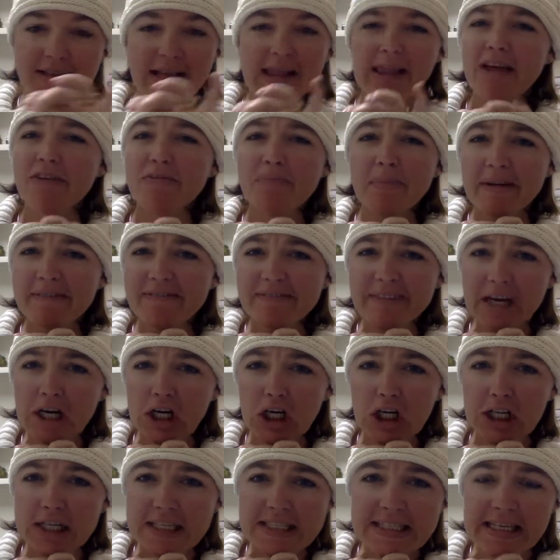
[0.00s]
I love my
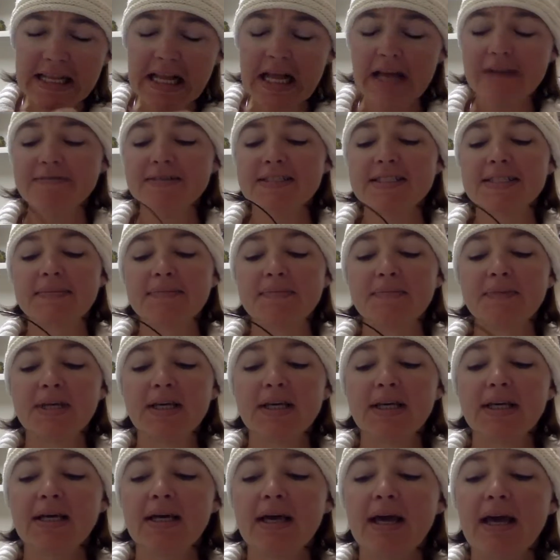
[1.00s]
fingerless gloves.
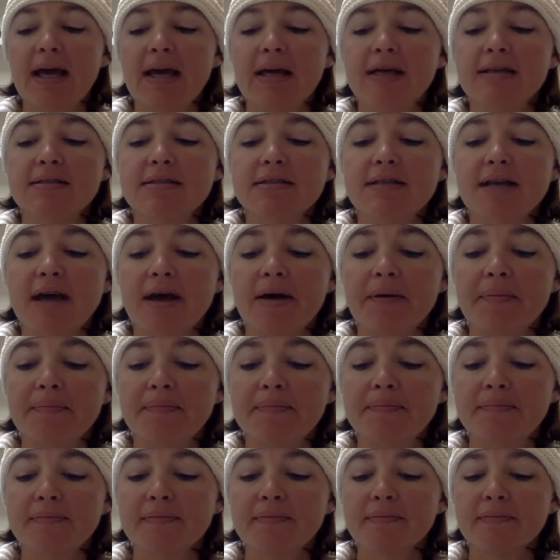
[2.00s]
And
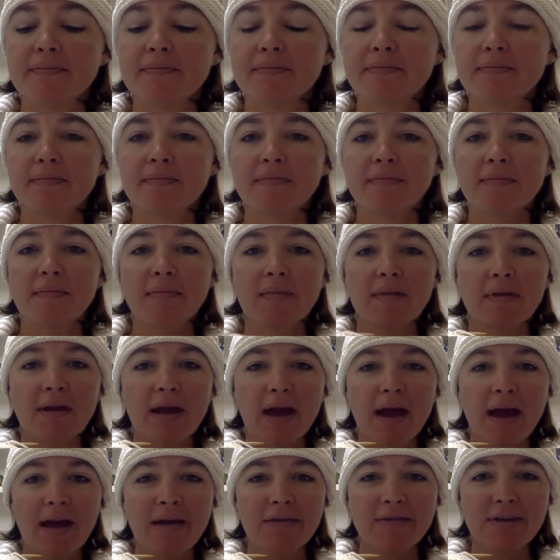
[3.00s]

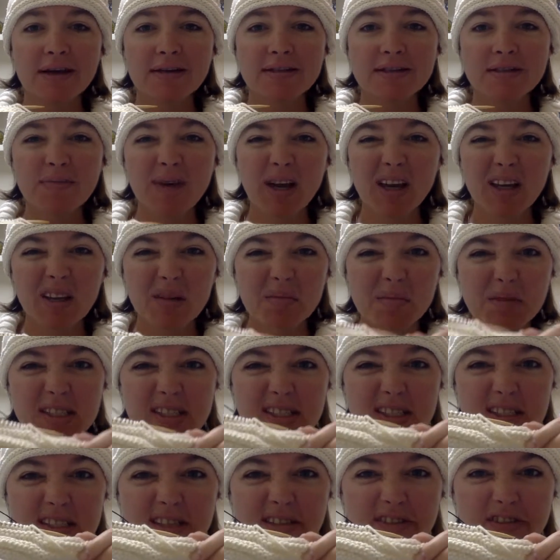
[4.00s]
I have yet to make them.
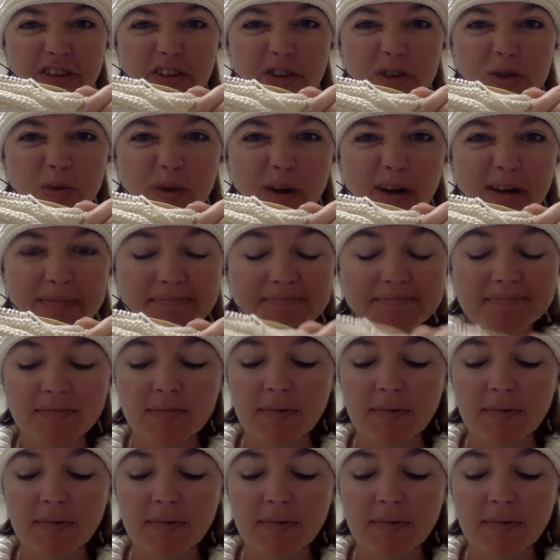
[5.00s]
This is the first one.